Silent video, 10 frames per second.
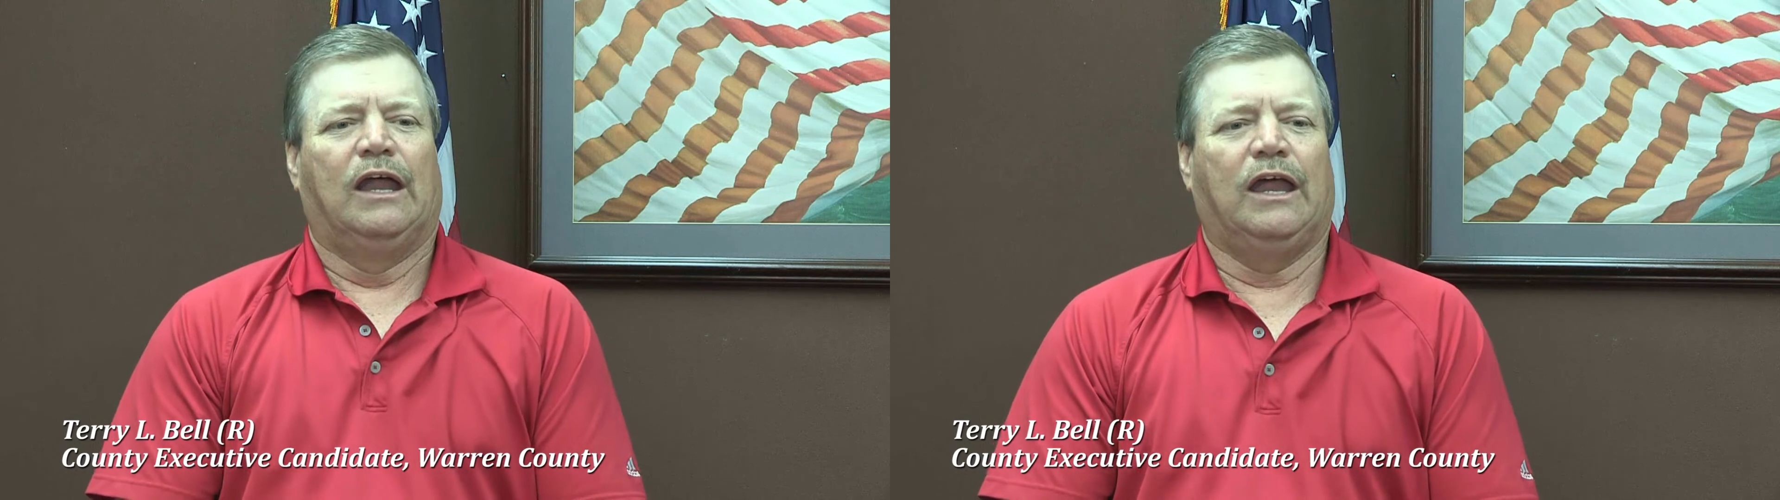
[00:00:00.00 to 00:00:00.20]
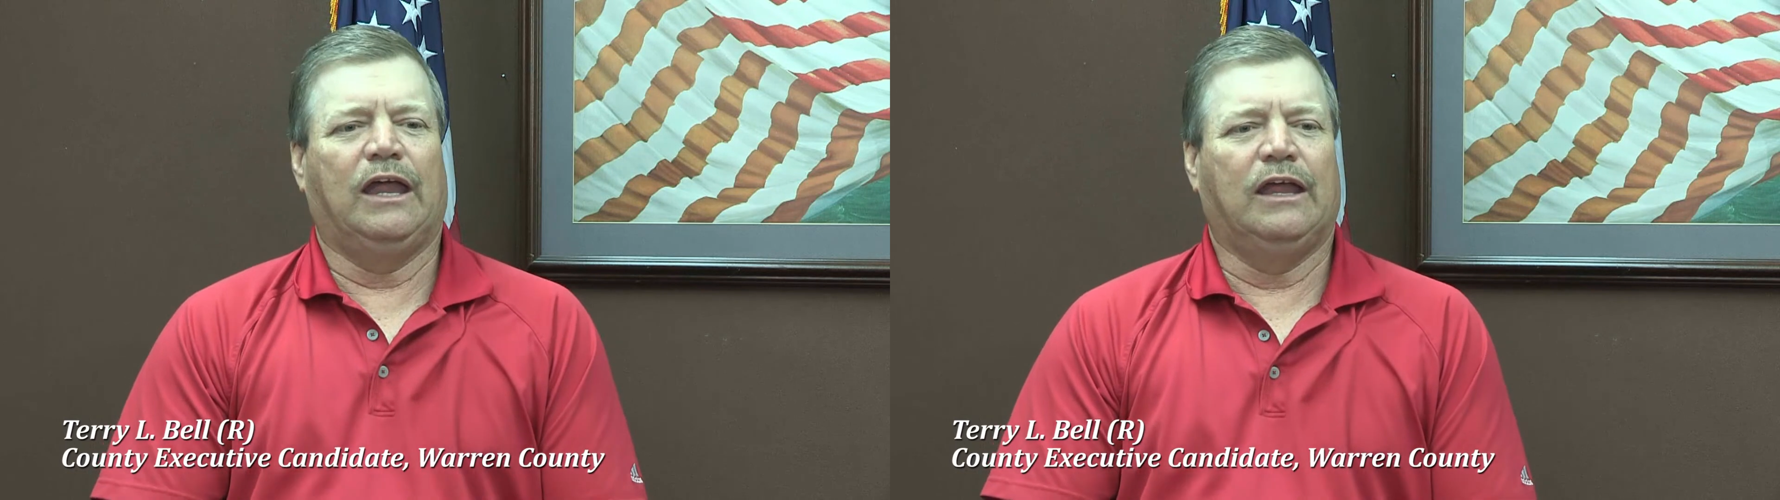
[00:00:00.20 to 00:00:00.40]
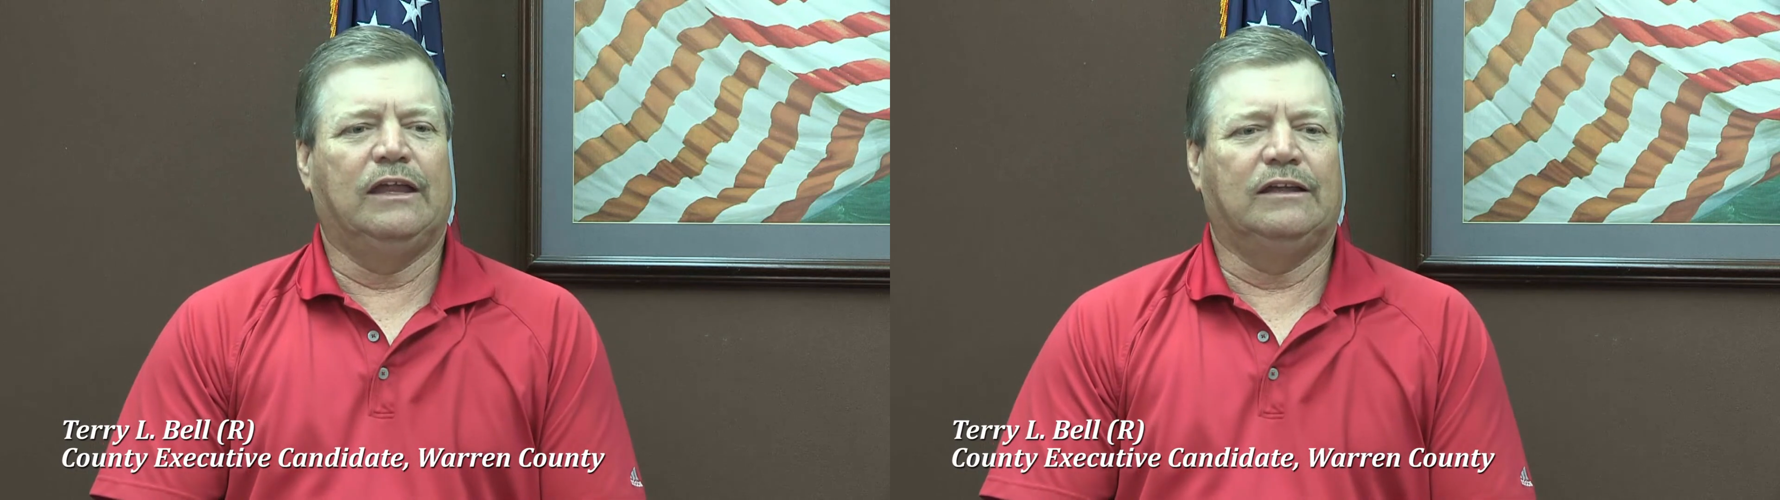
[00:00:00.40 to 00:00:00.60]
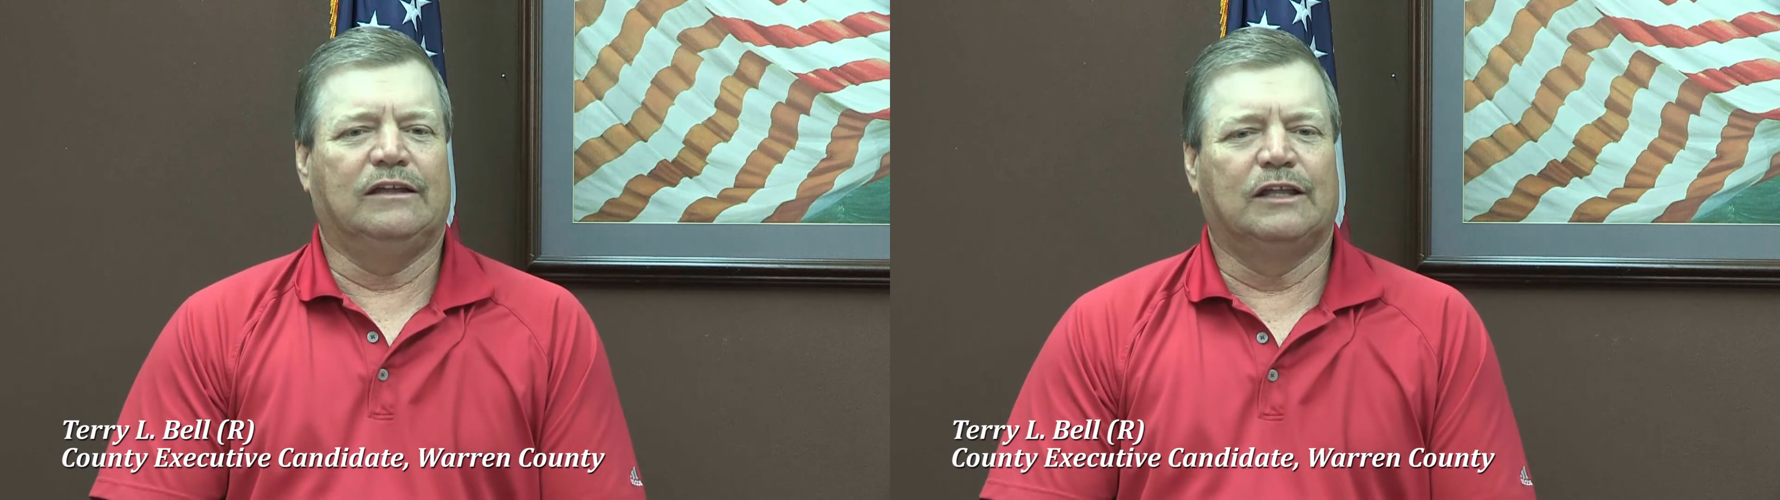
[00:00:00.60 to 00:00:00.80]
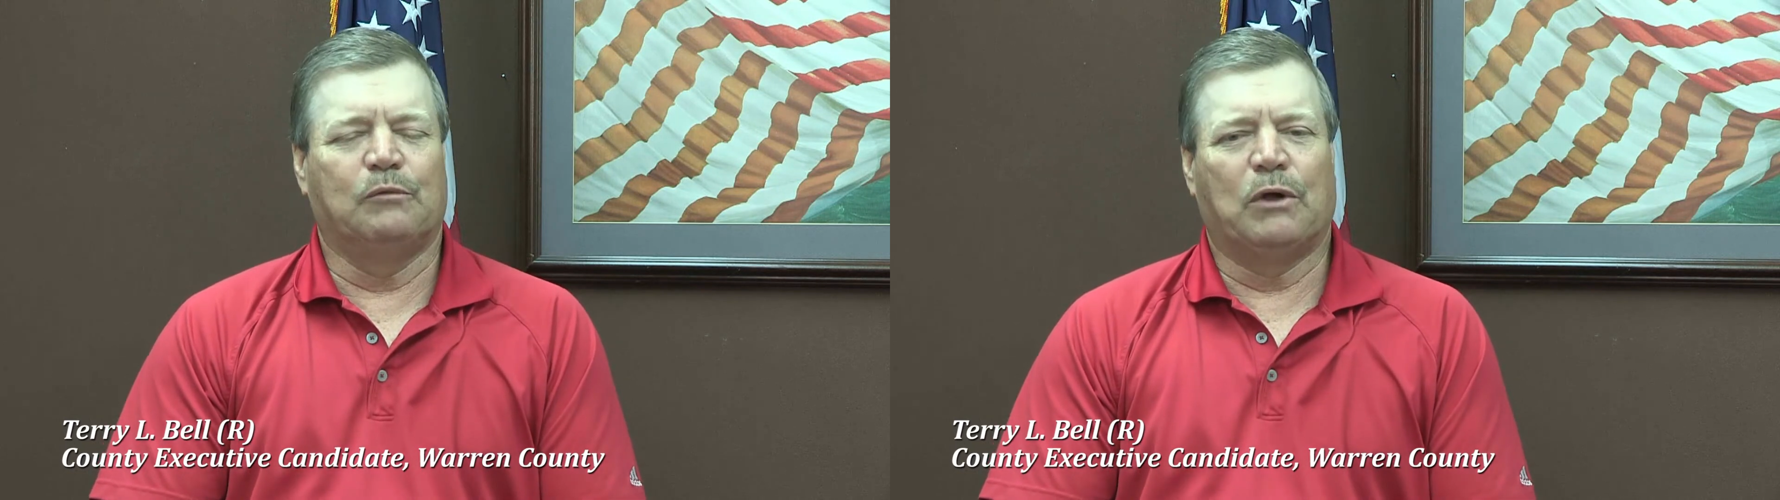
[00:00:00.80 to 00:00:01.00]

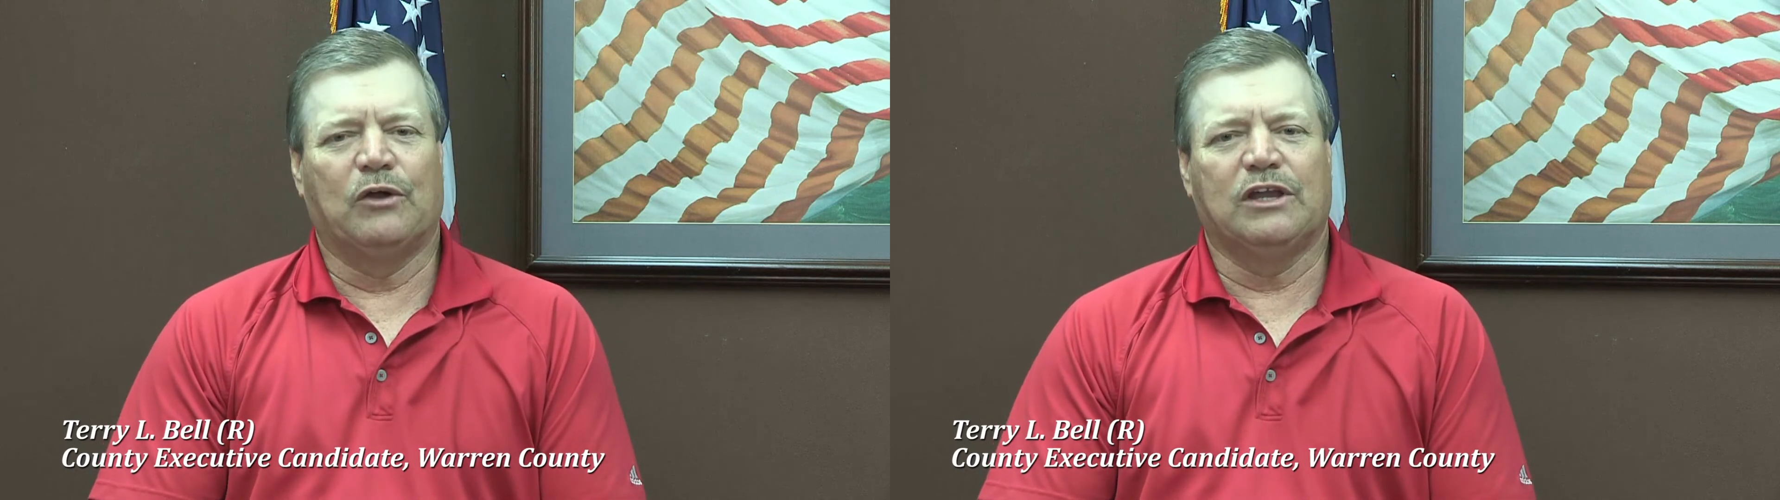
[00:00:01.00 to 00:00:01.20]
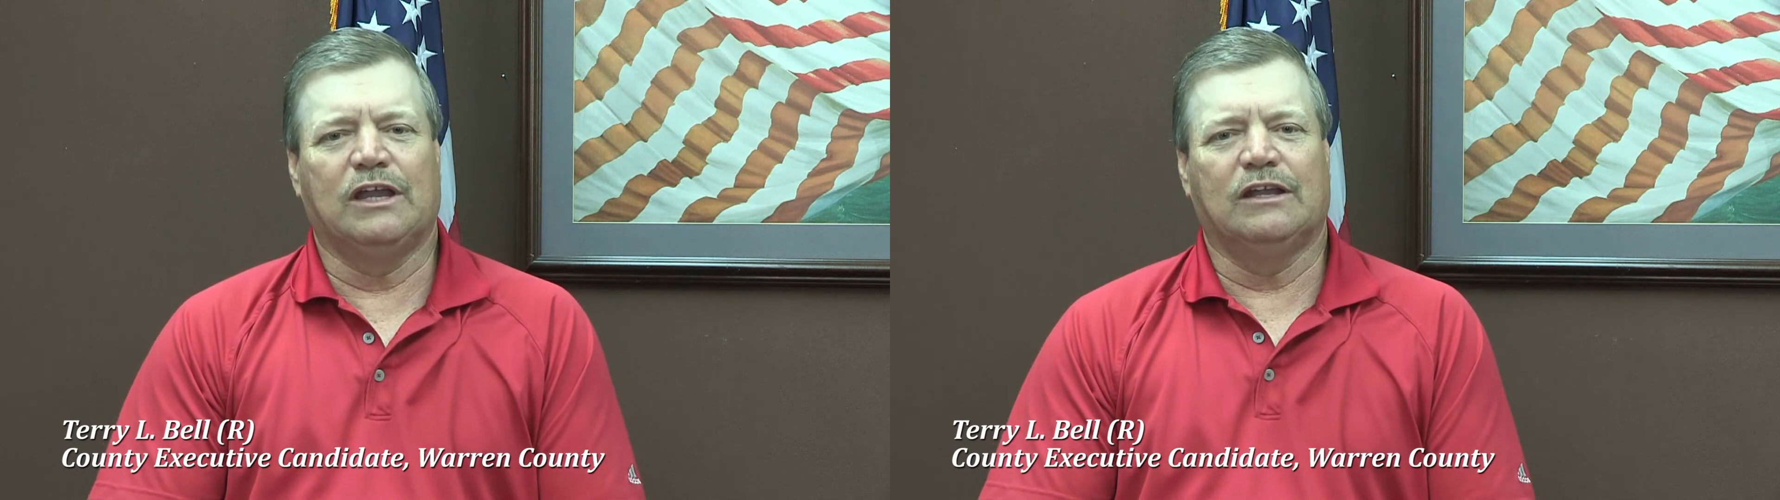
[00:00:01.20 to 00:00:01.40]
And they brought it